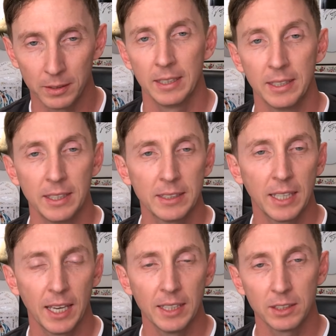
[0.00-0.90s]
In this
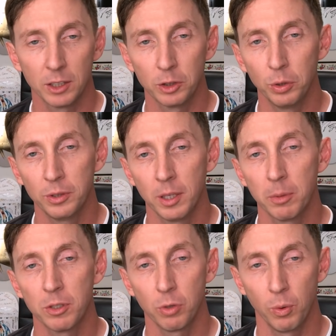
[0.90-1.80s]
case, on tooth
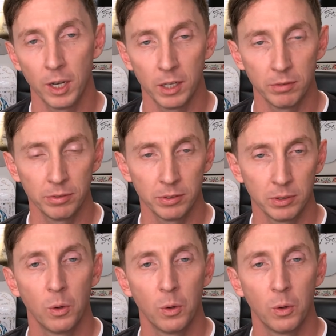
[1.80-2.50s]
number 12,